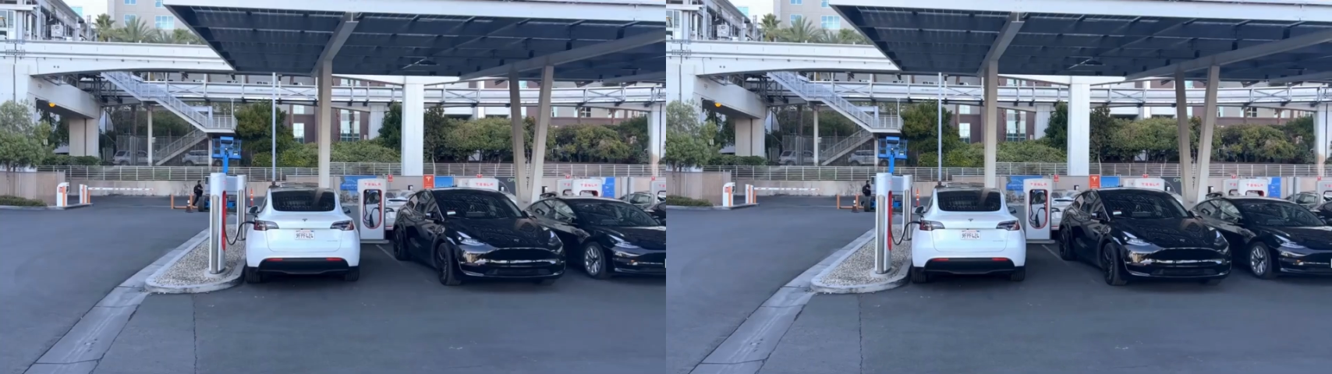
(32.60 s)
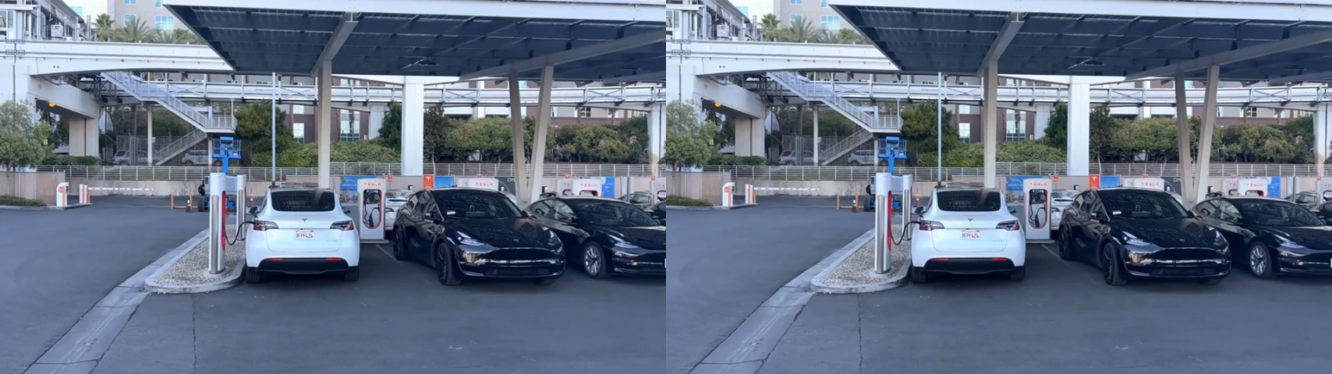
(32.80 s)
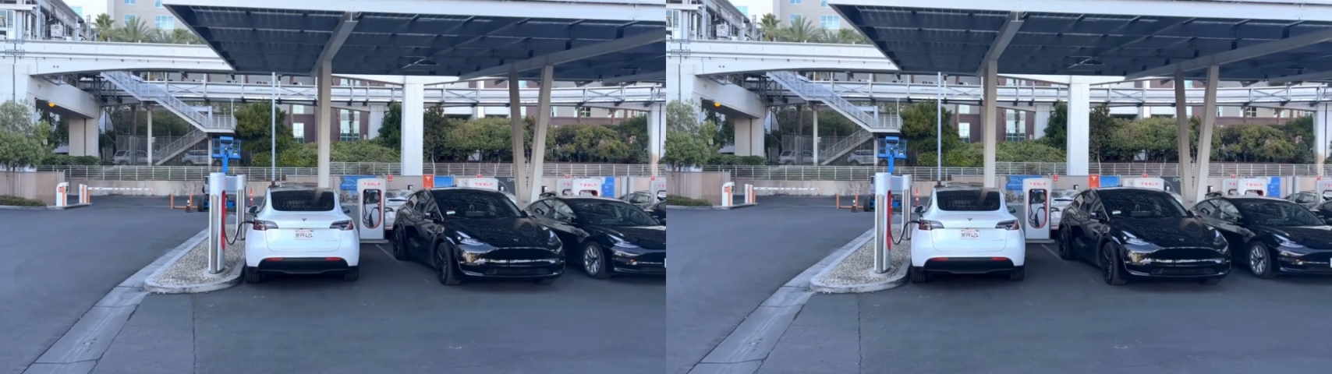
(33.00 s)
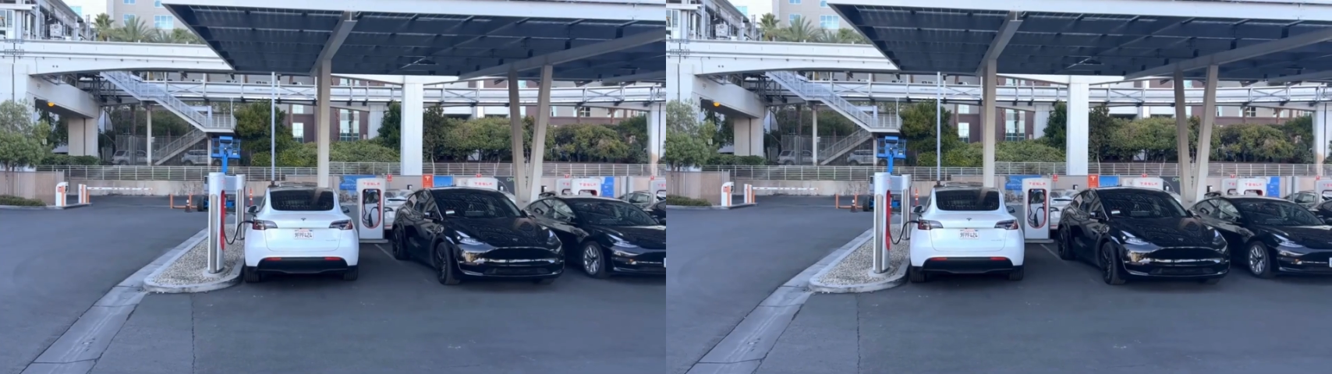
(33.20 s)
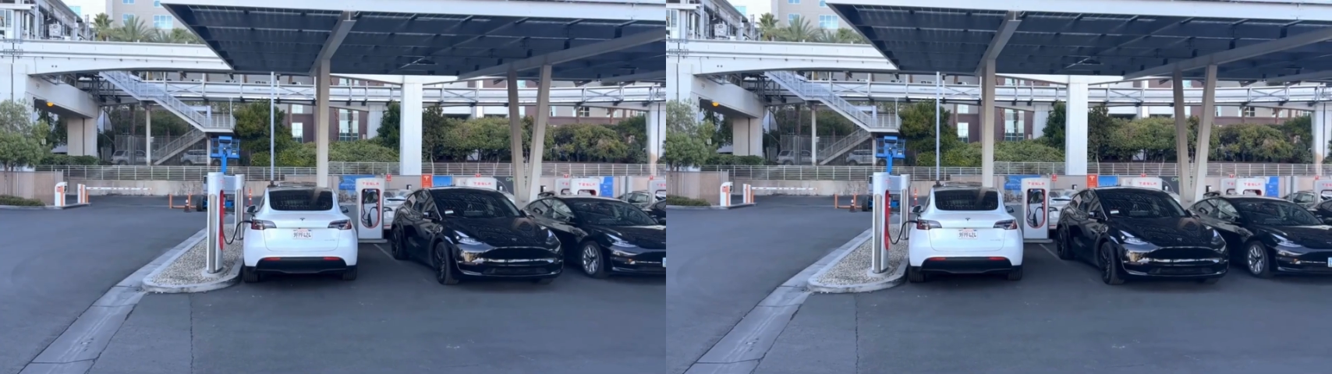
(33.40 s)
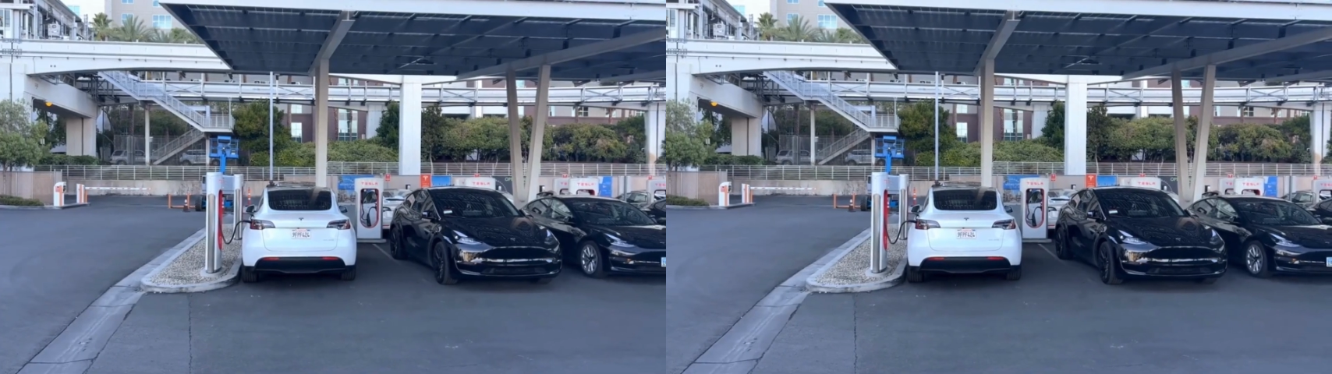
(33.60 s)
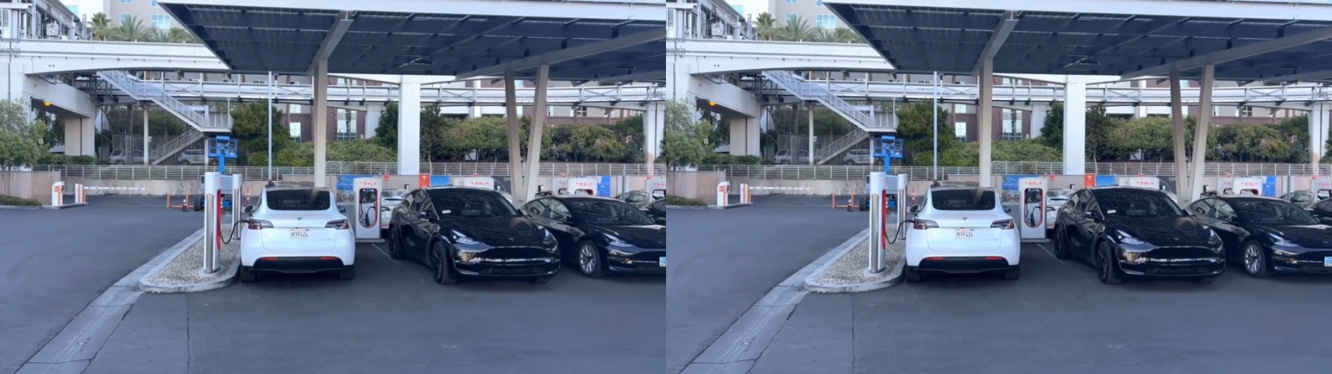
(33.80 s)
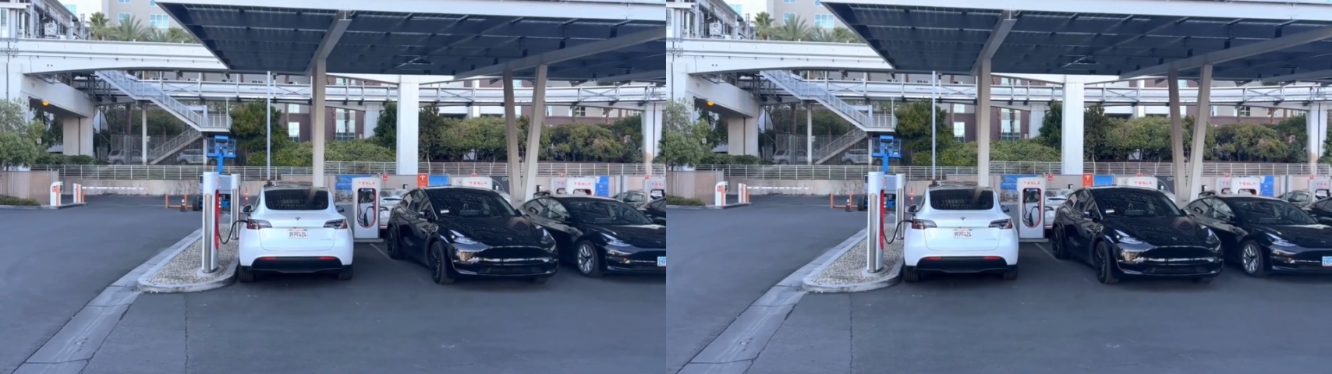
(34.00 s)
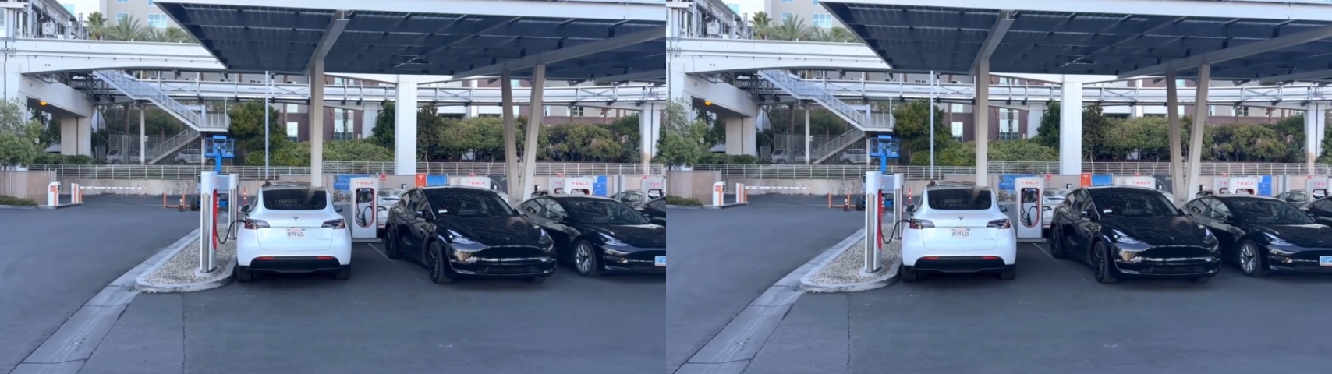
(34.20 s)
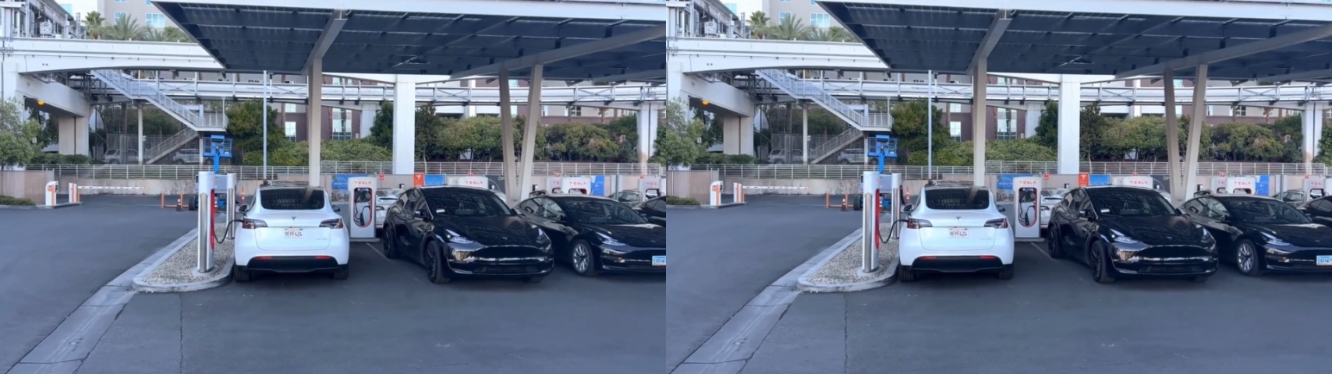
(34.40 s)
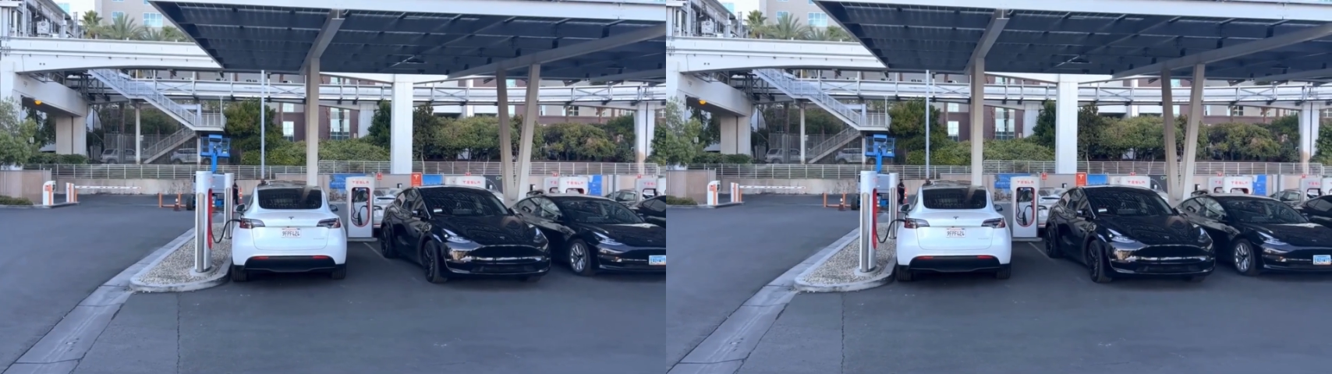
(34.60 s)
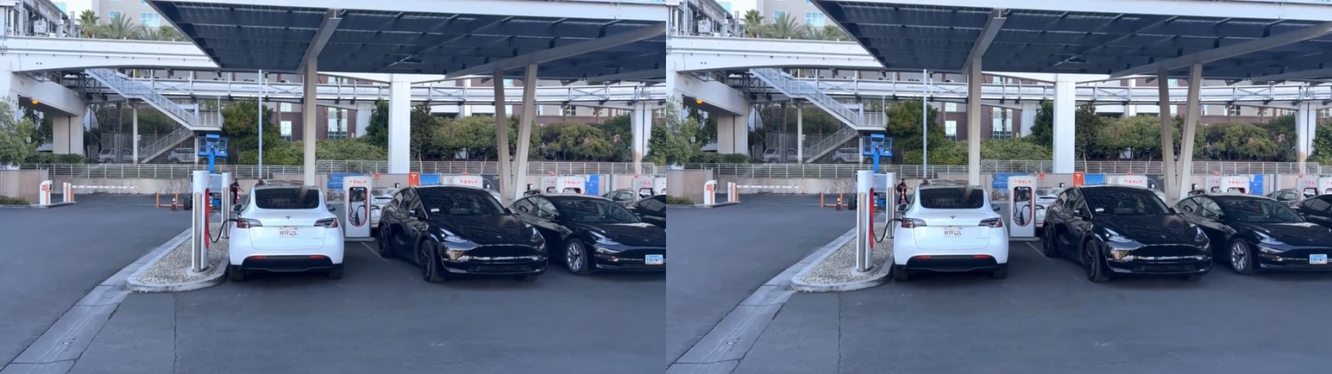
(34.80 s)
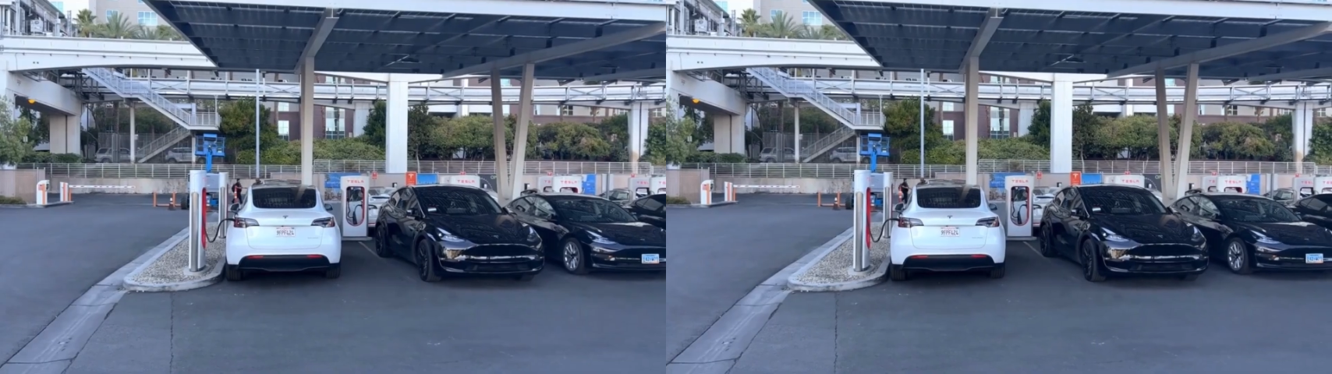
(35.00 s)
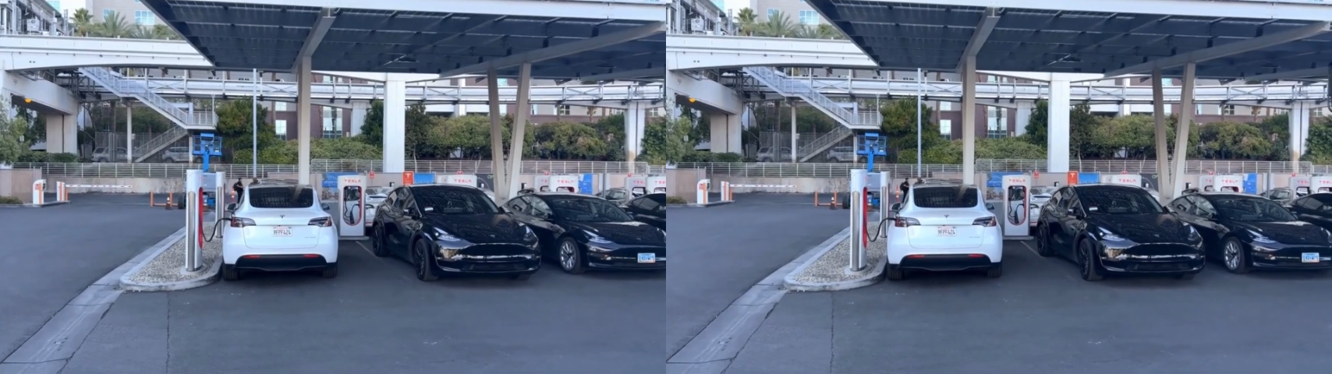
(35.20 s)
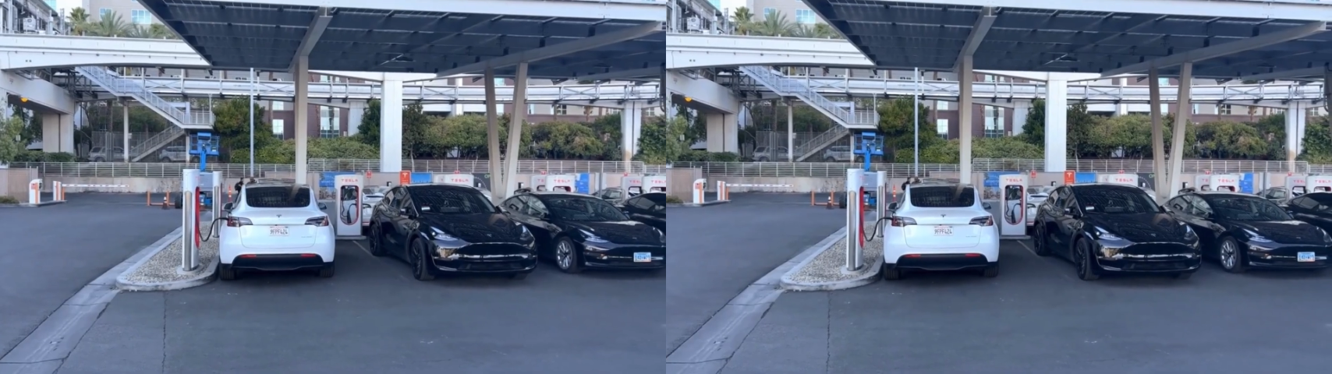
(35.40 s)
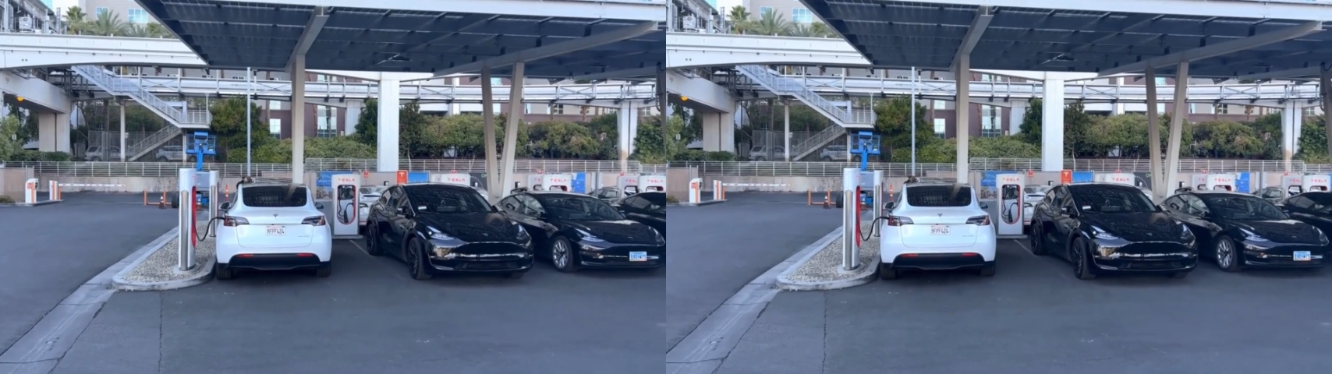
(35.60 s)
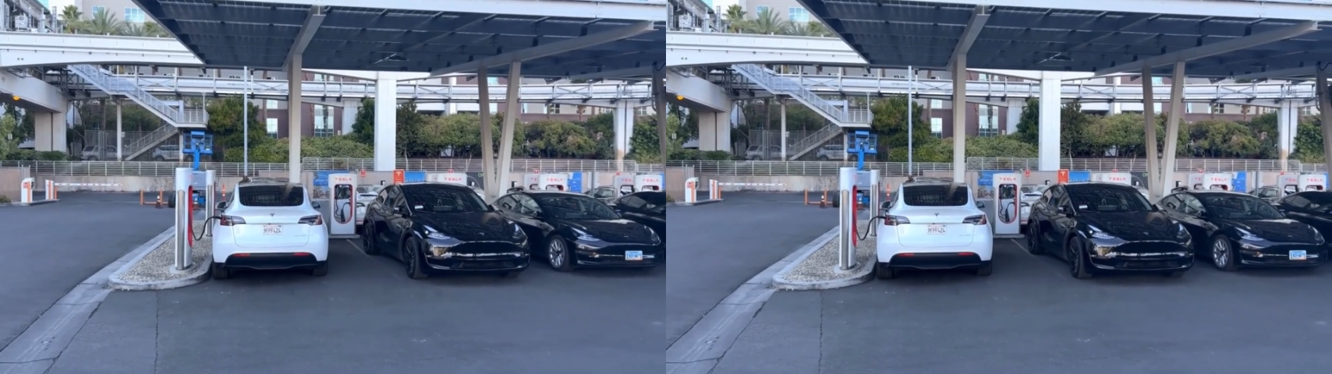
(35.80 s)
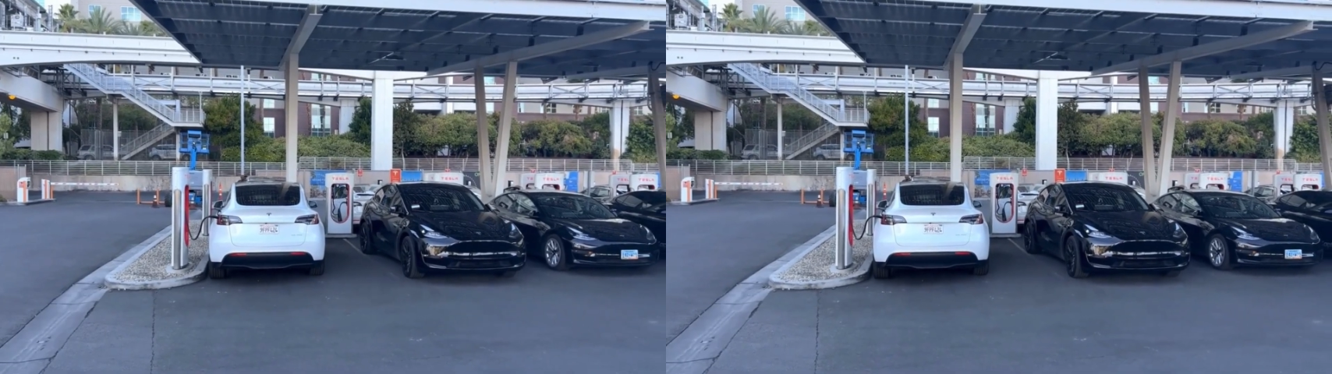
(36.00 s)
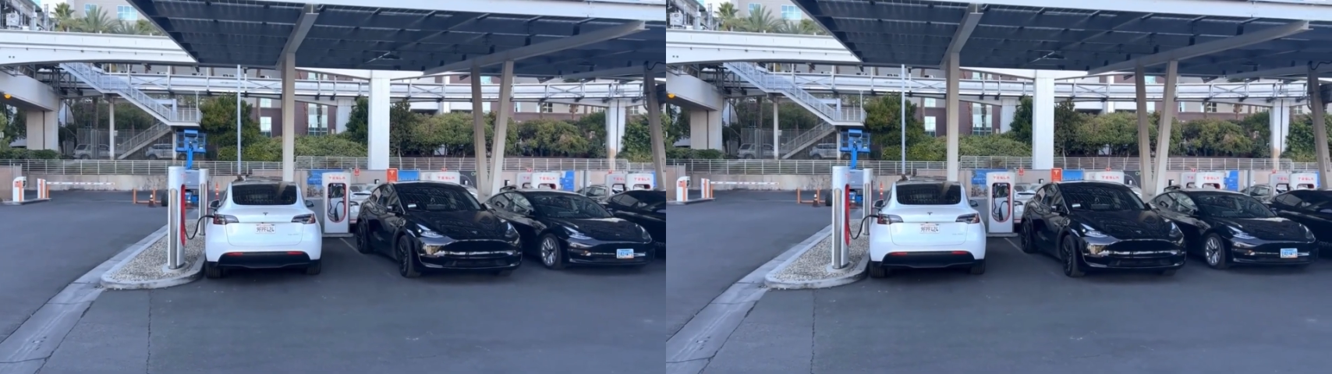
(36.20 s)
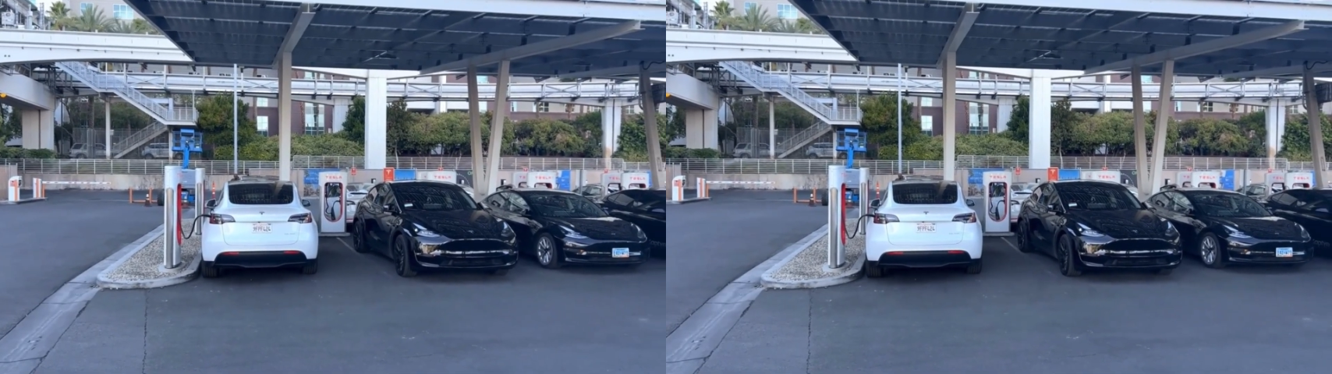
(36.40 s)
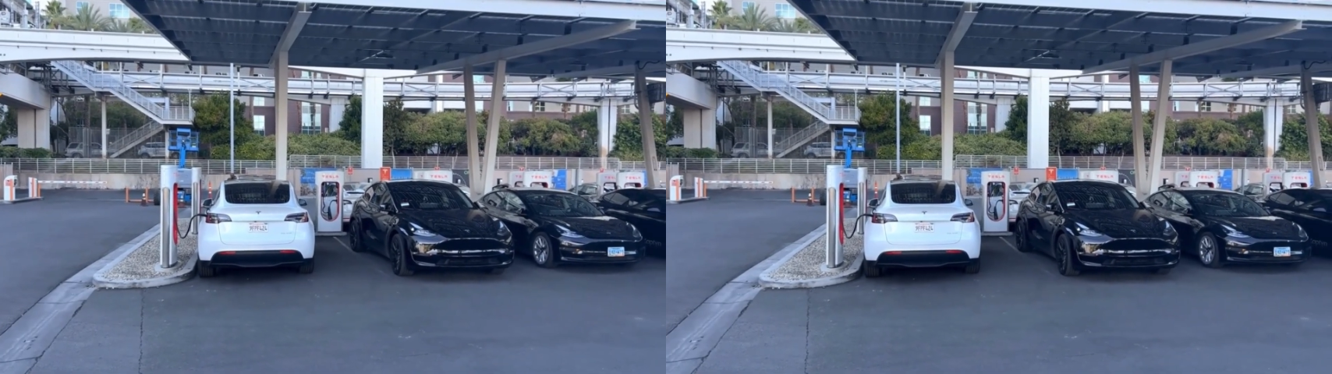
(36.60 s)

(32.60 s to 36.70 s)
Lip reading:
[unreadable: no face in view]